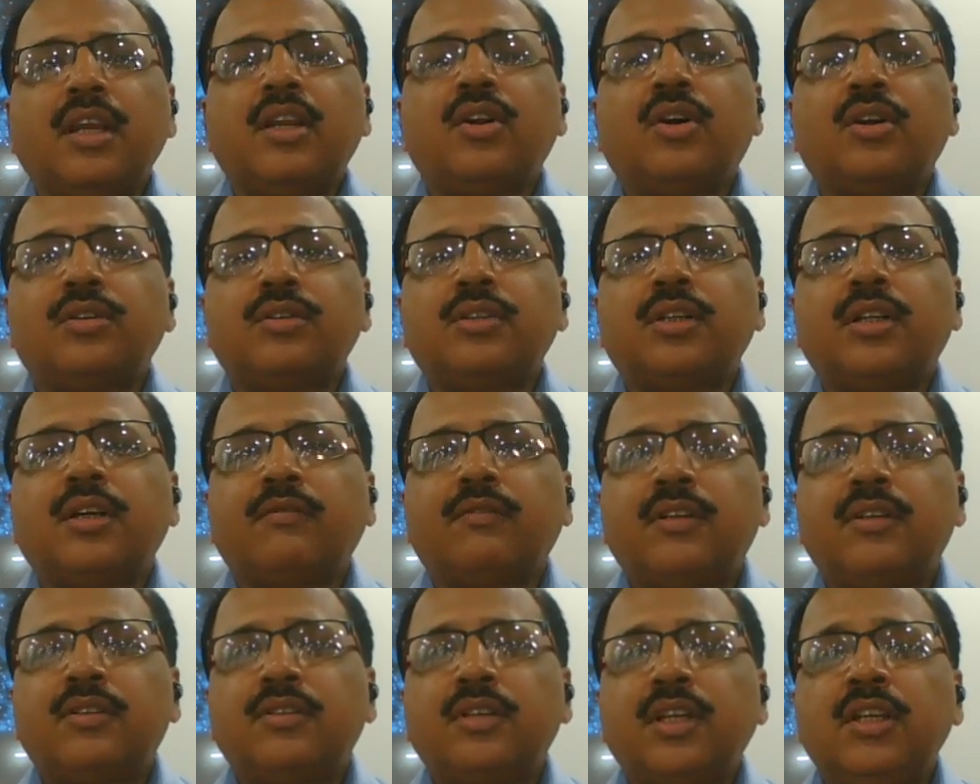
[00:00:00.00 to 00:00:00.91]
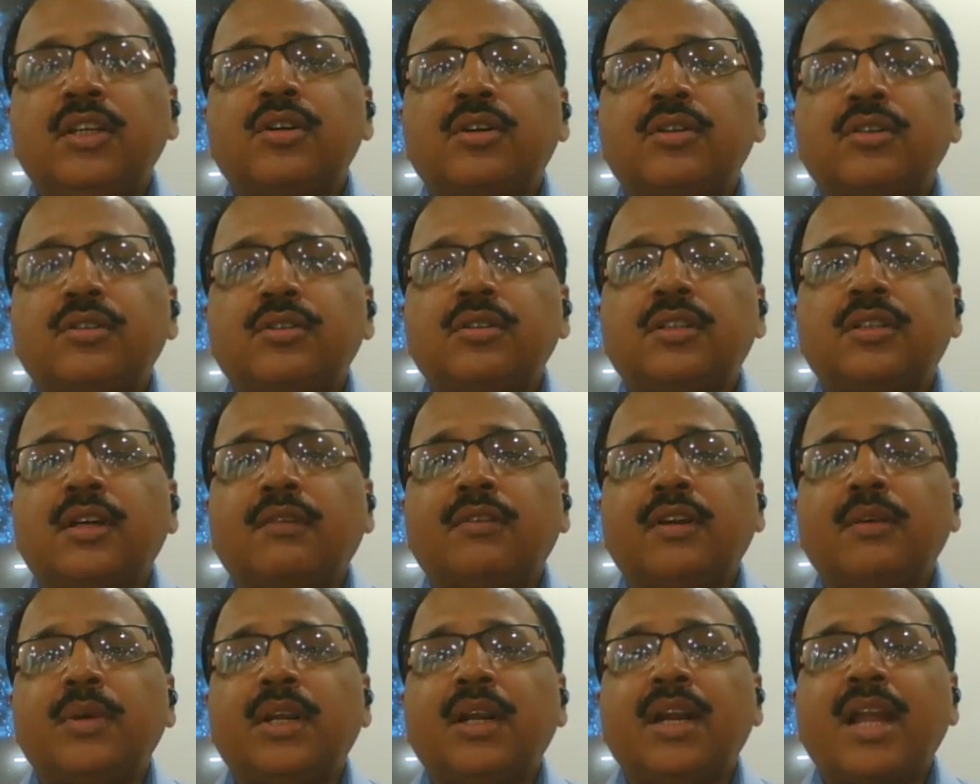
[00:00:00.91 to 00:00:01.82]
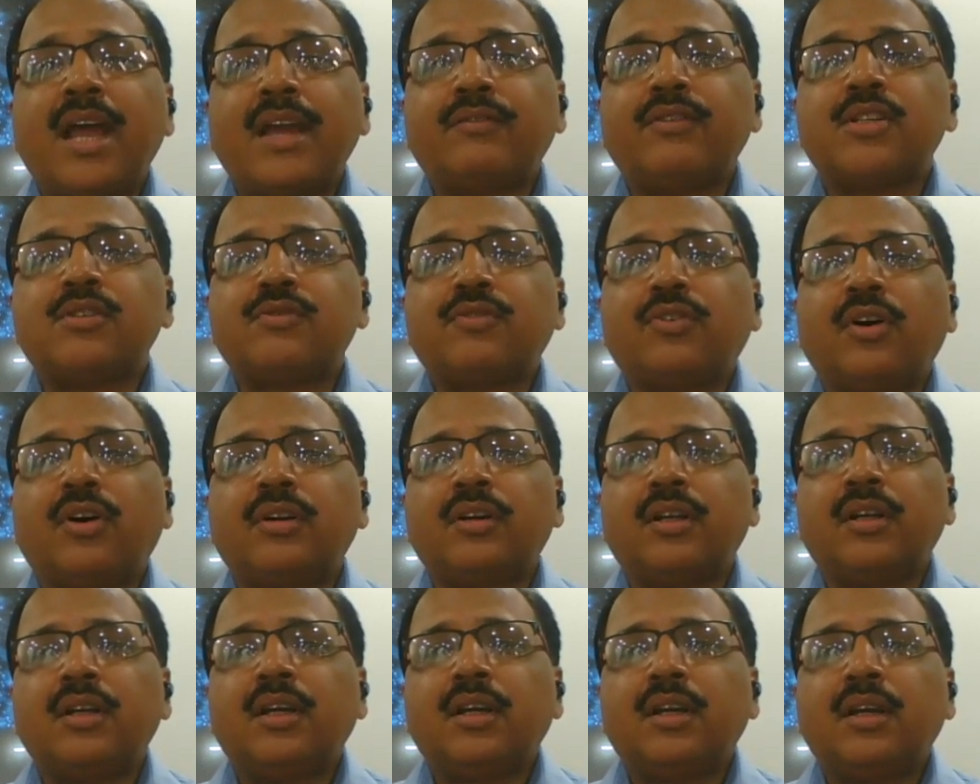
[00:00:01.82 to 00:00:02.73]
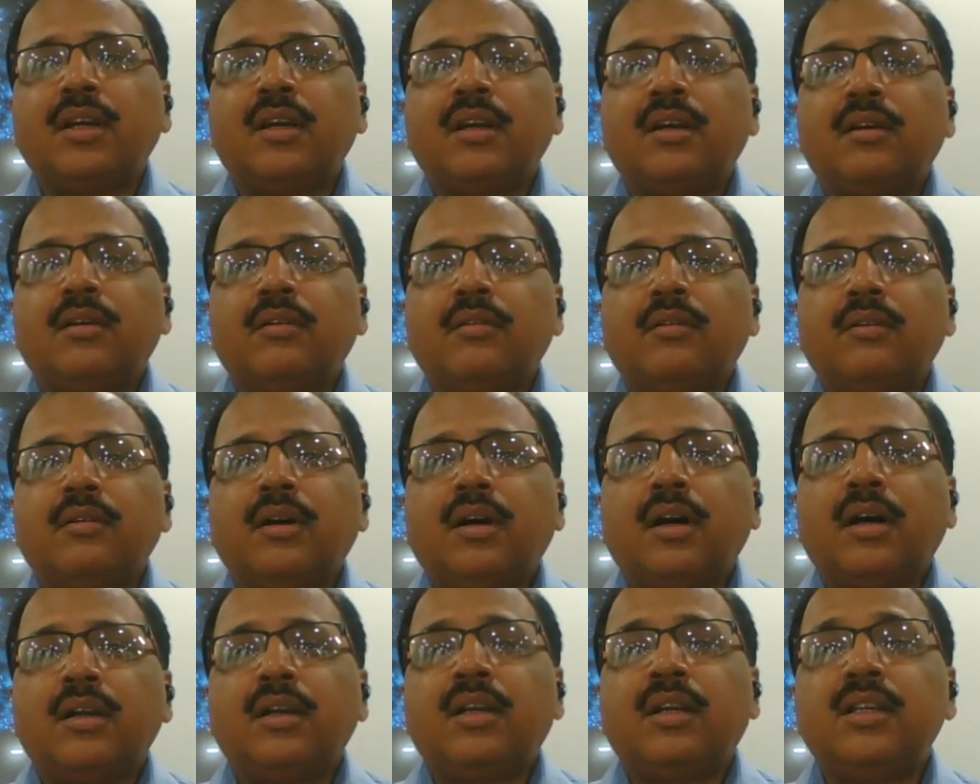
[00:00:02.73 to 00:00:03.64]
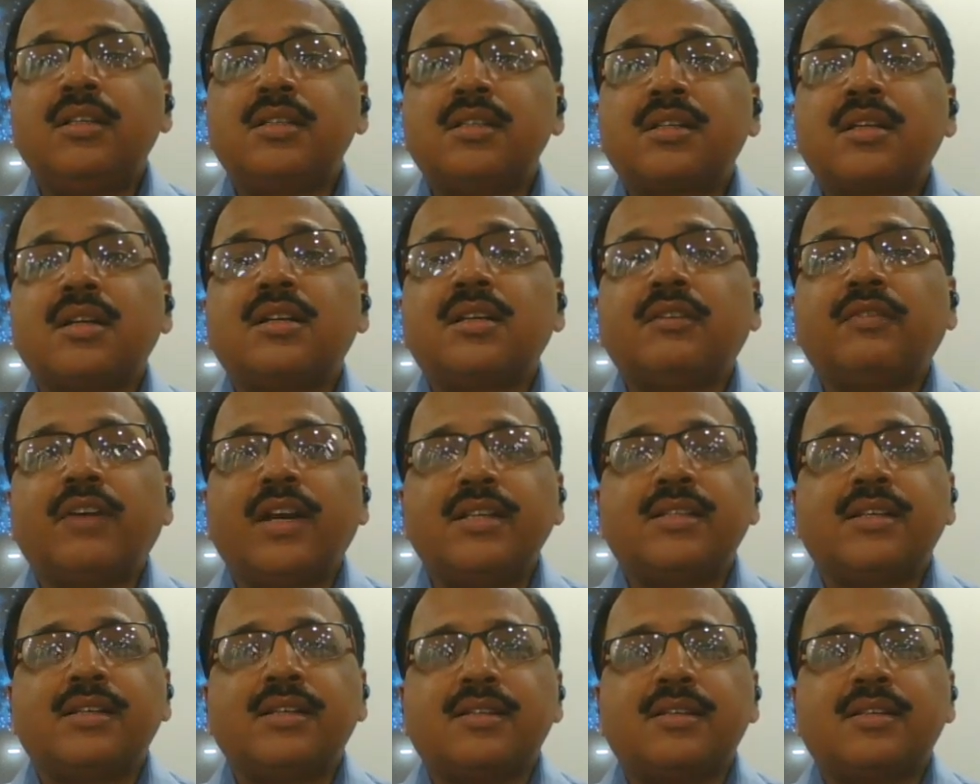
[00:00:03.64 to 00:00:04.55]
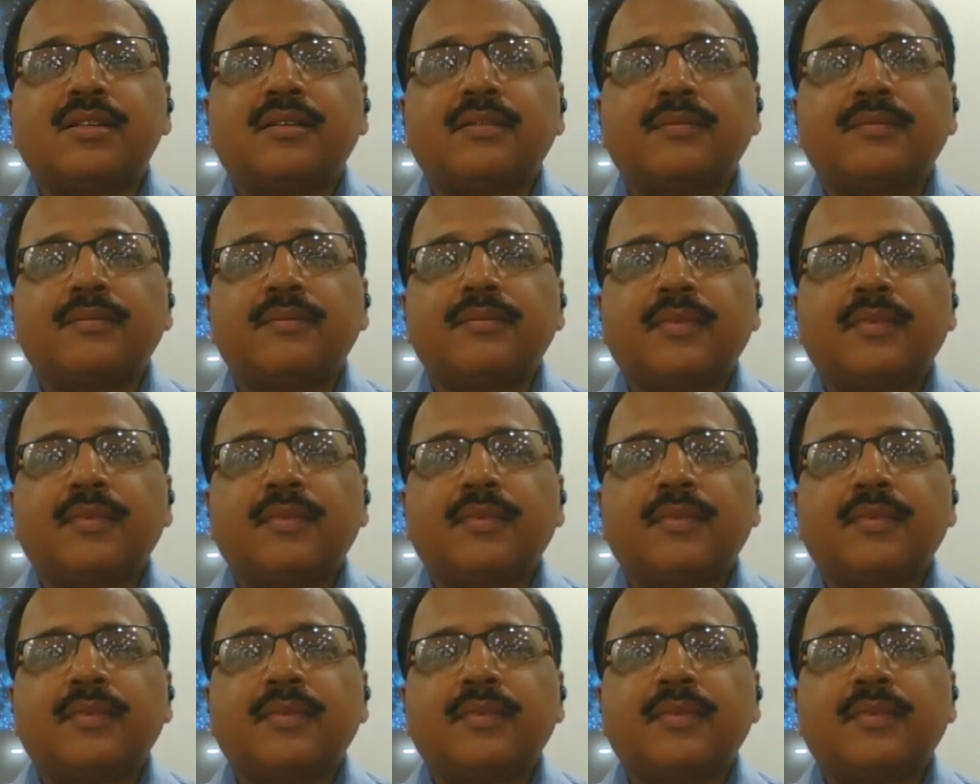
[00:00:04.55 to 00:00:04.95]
in order to develop a language for digital devices.